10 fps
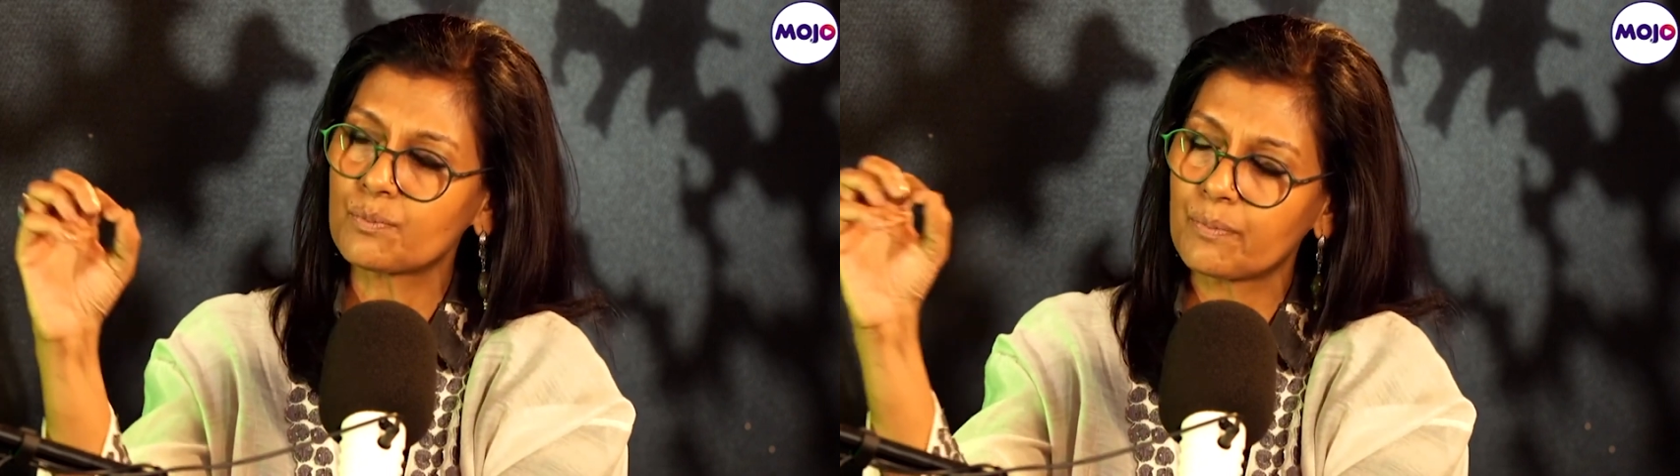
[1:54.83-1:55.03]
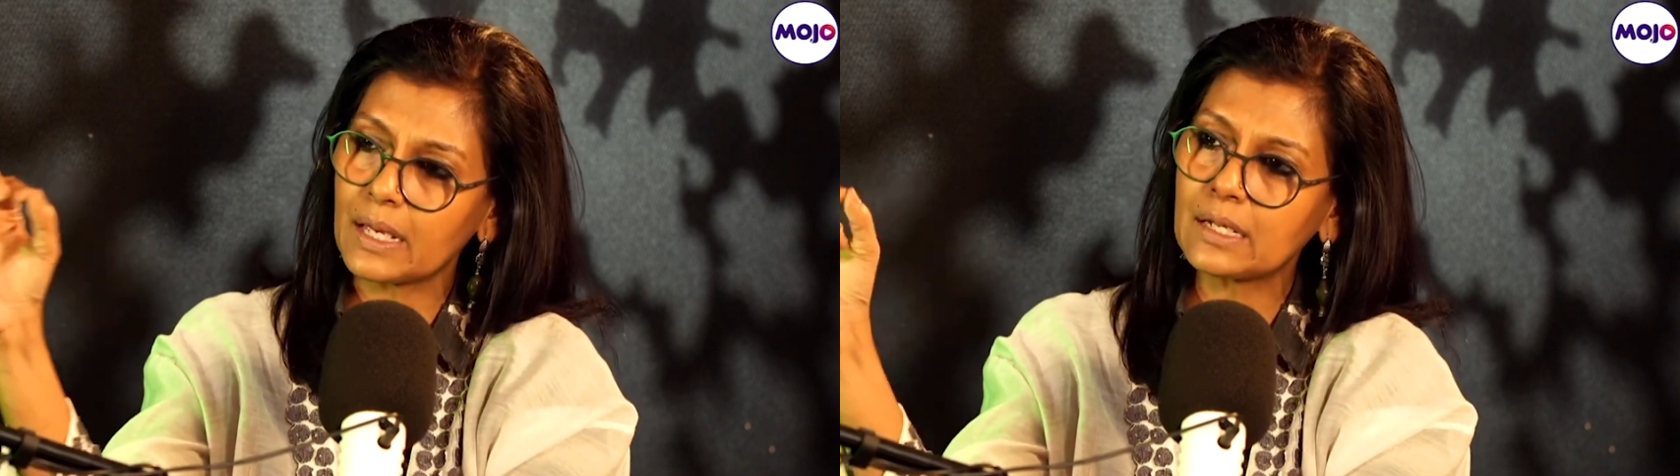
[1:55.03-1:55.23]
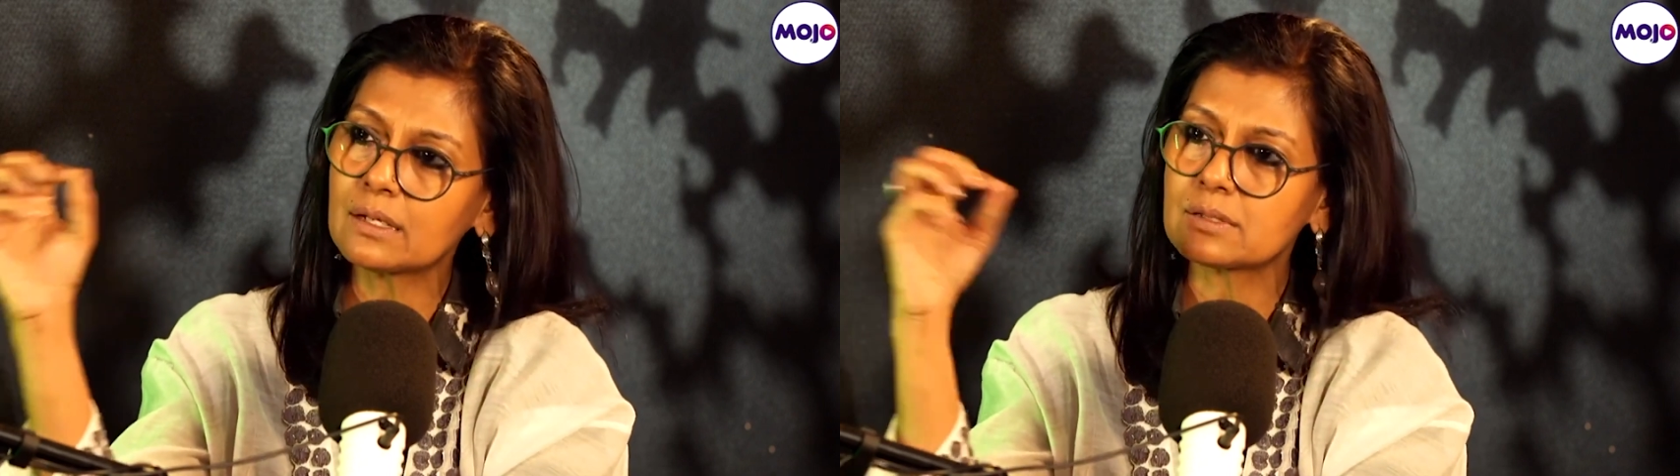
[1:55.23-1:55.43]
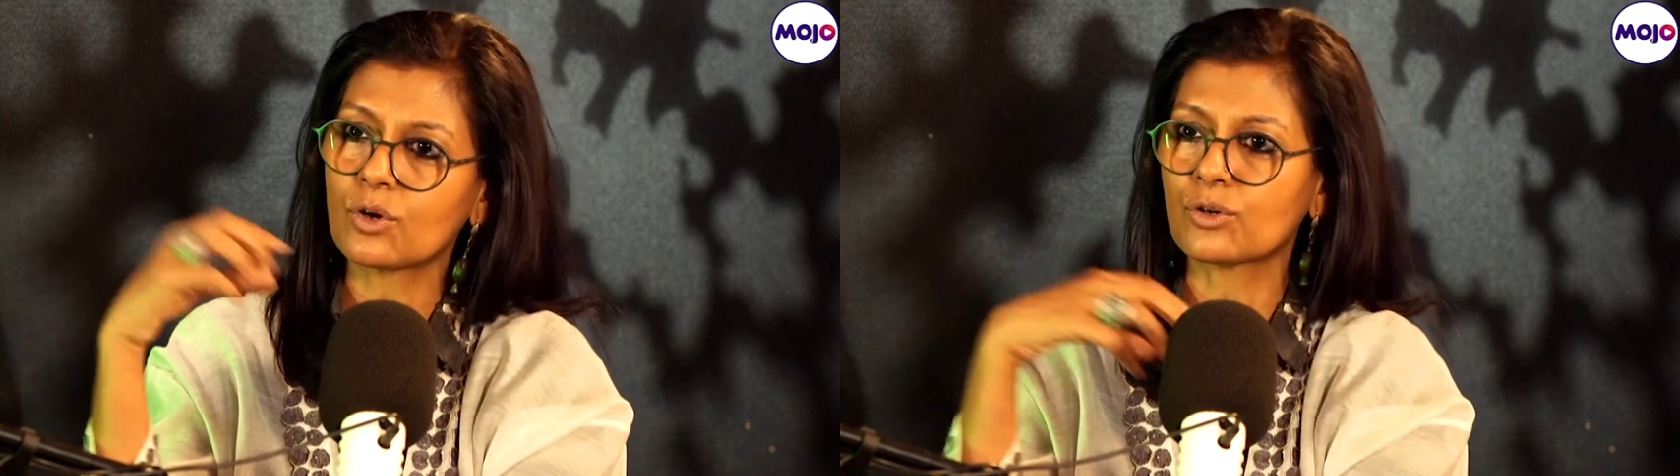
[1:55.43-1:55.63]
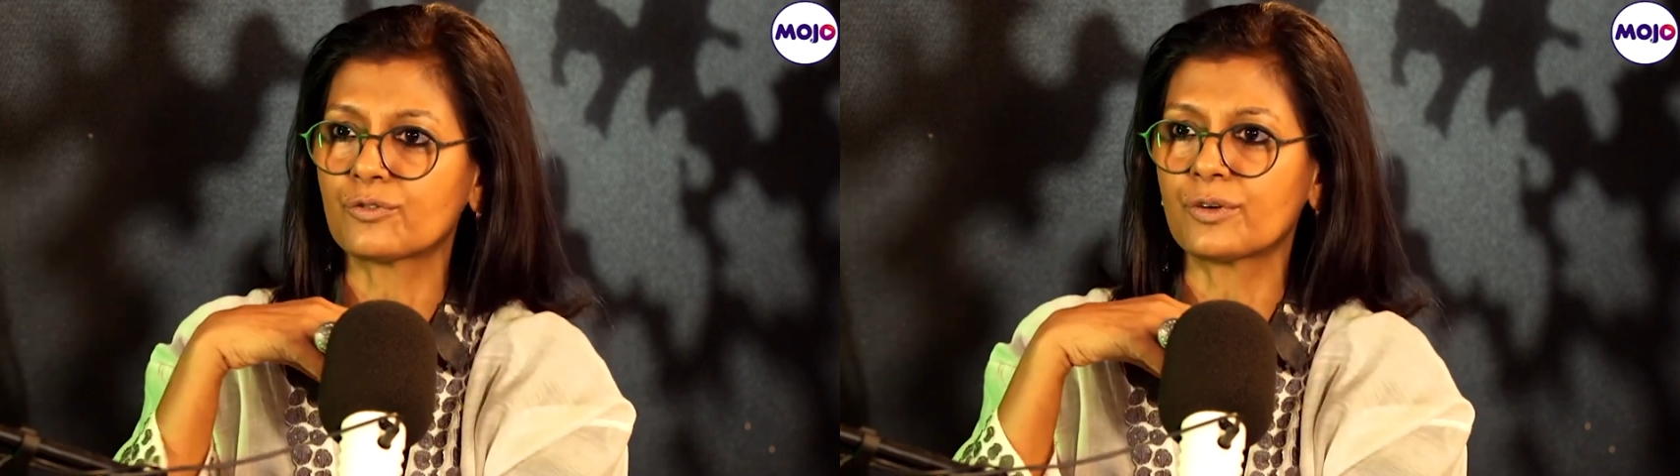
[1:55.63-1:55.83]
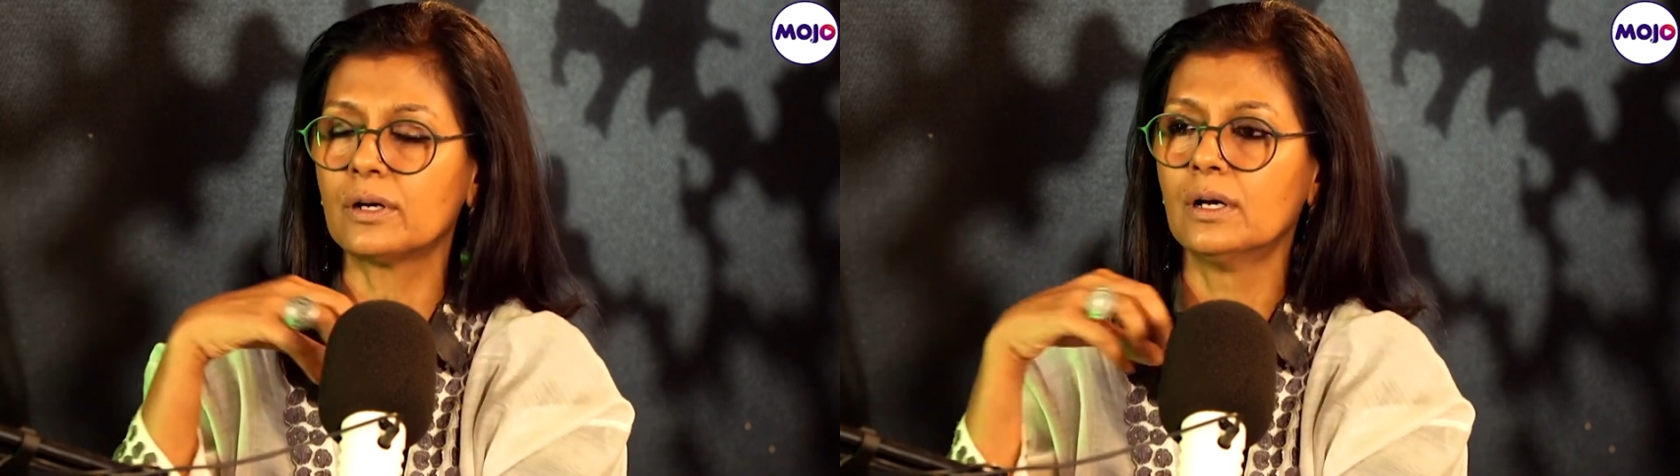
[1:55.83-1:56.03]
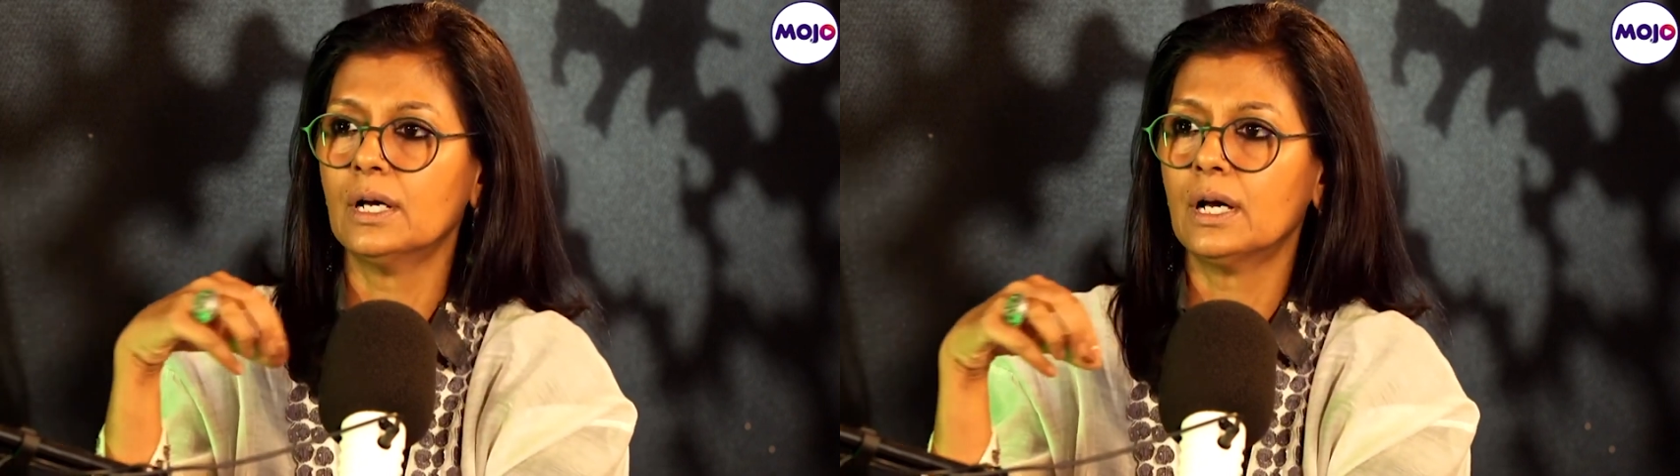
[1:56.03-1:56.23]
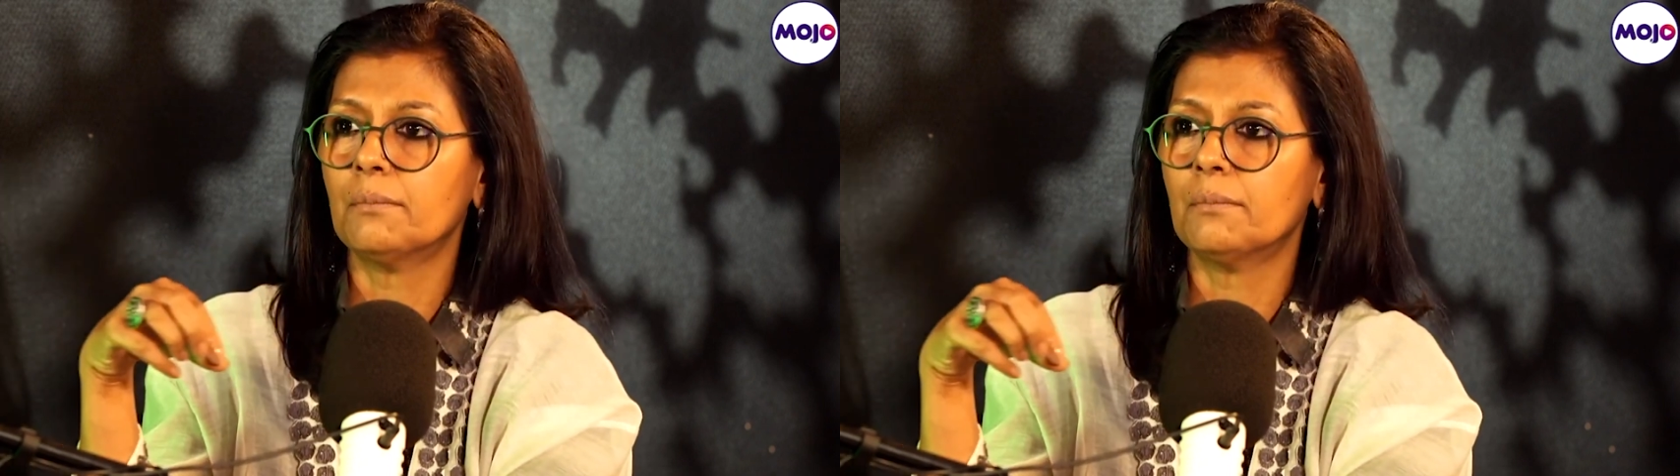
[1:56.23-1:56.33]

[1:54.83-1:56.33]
been a sort of a